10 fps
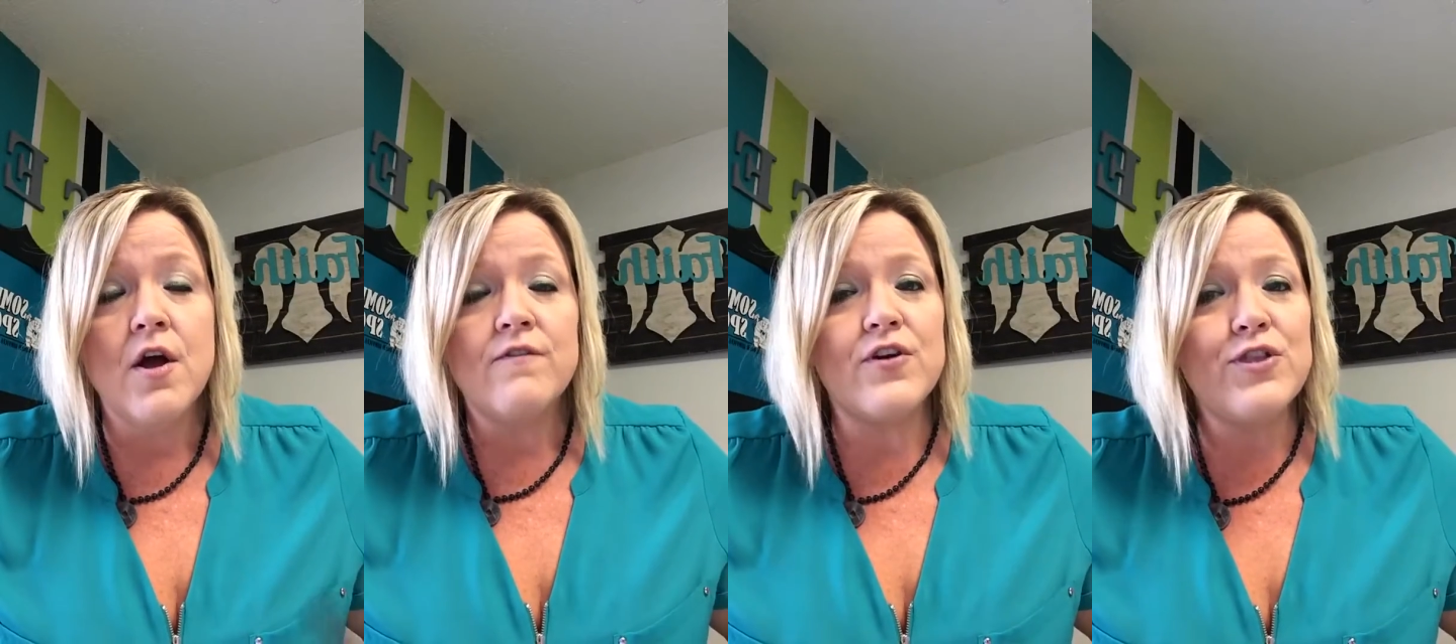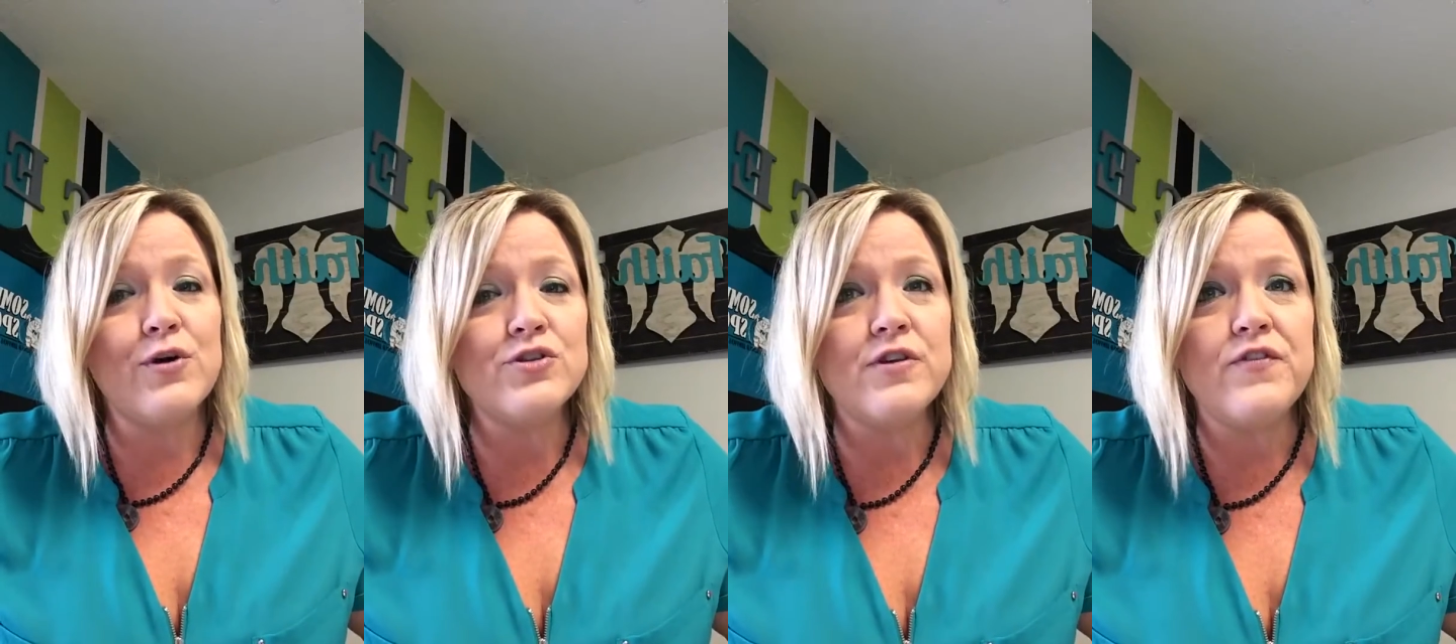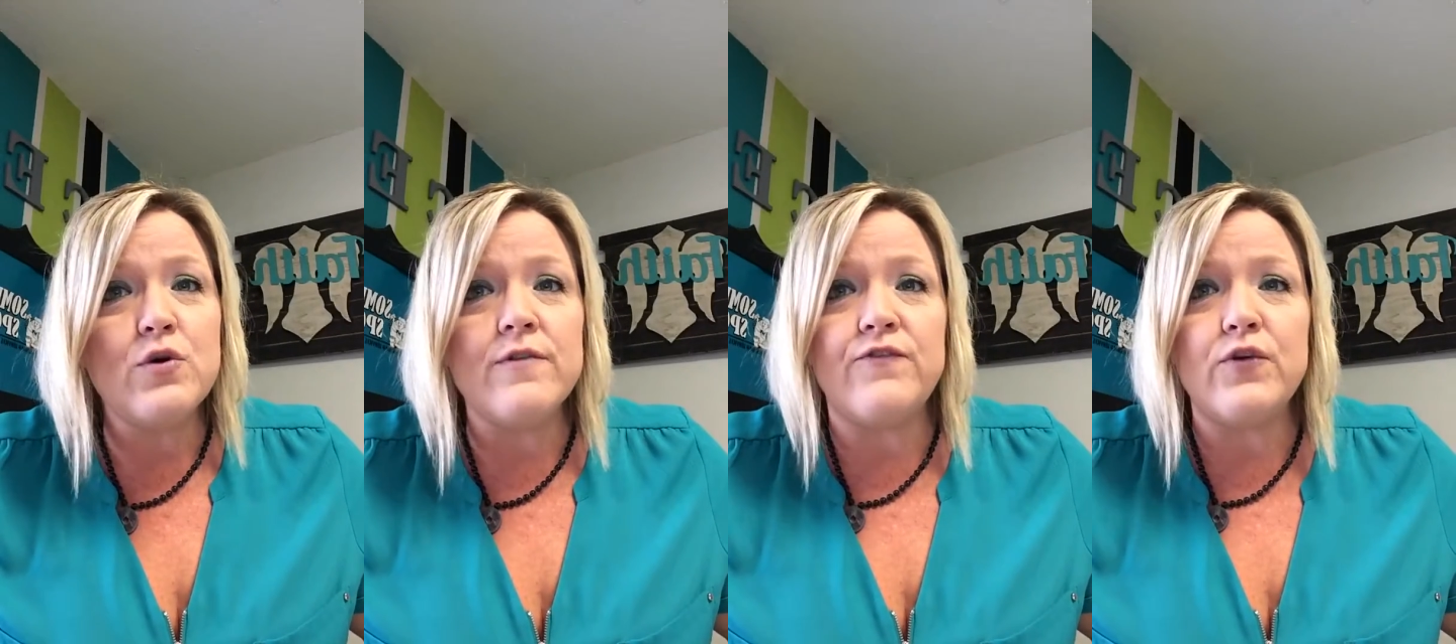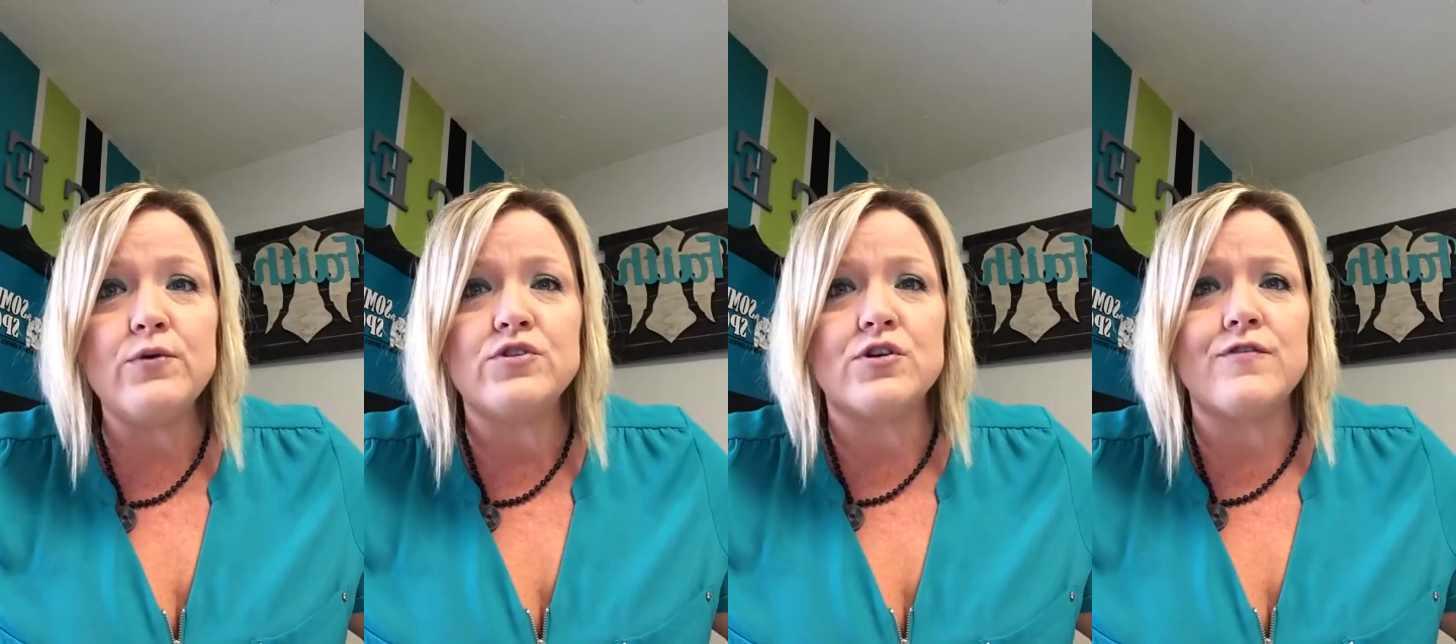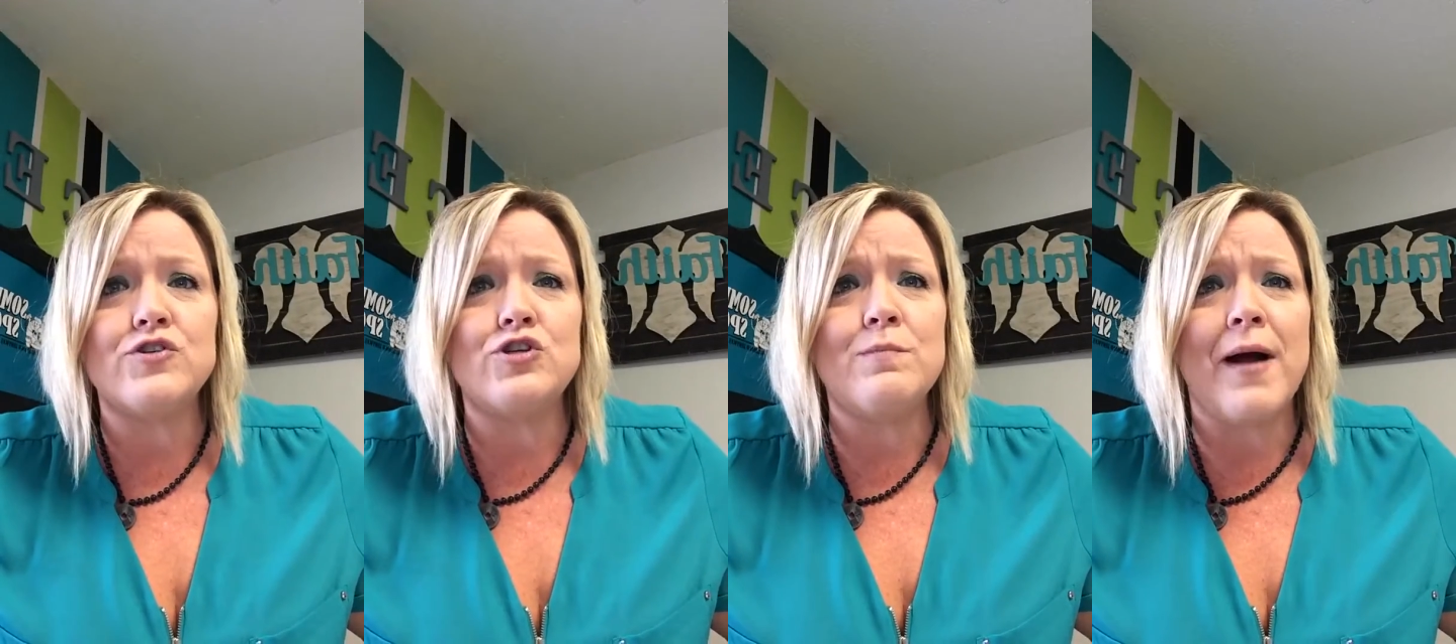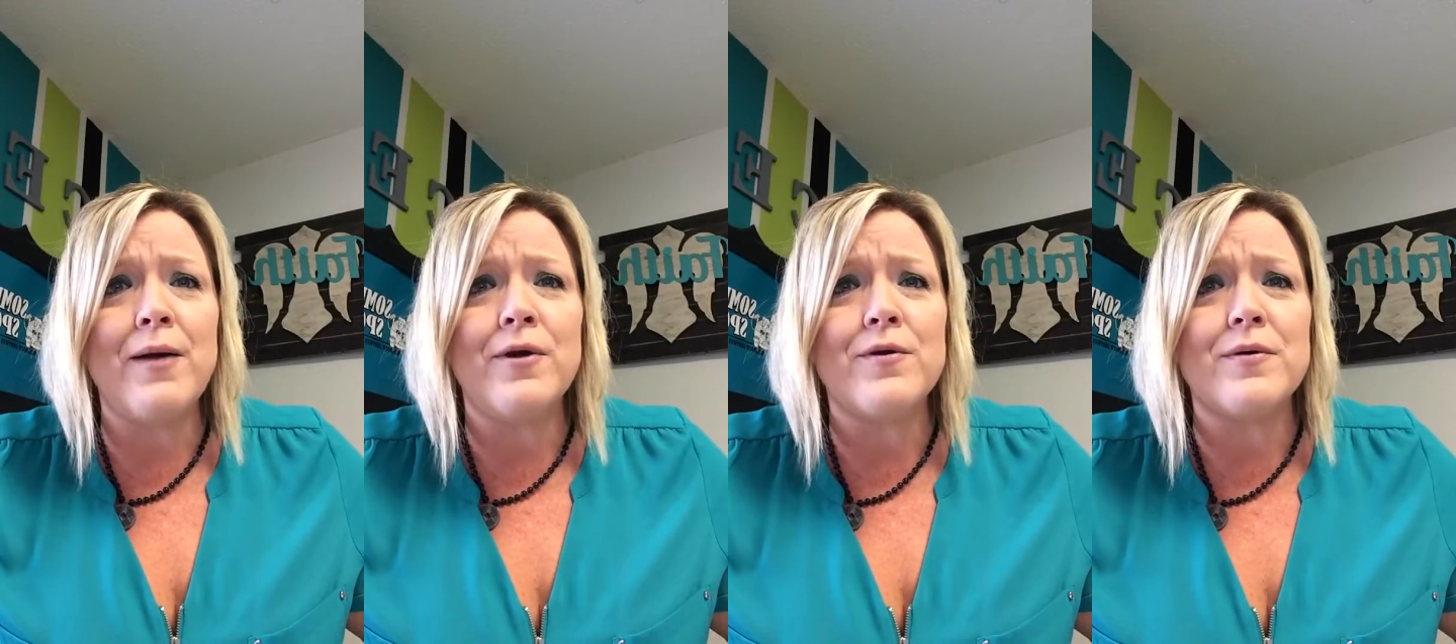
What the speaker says: For those of you in food service, you might want